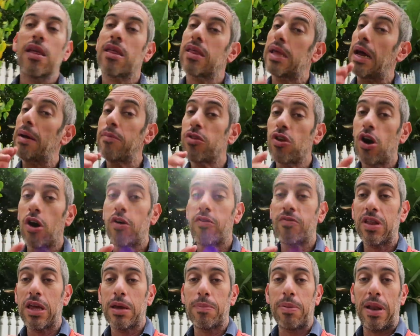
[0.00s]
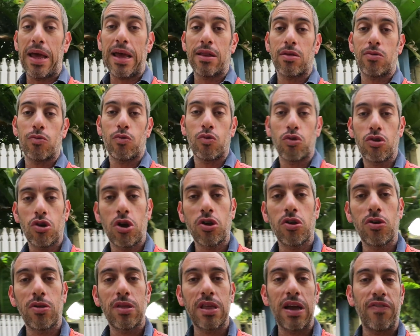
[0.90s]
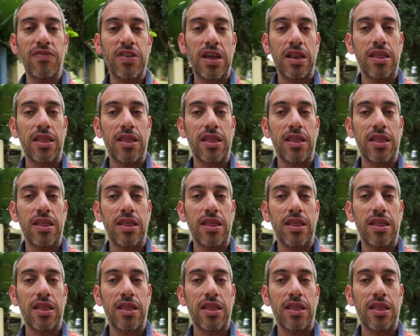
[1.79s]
Some Dial Before You Dig plans will show you stuff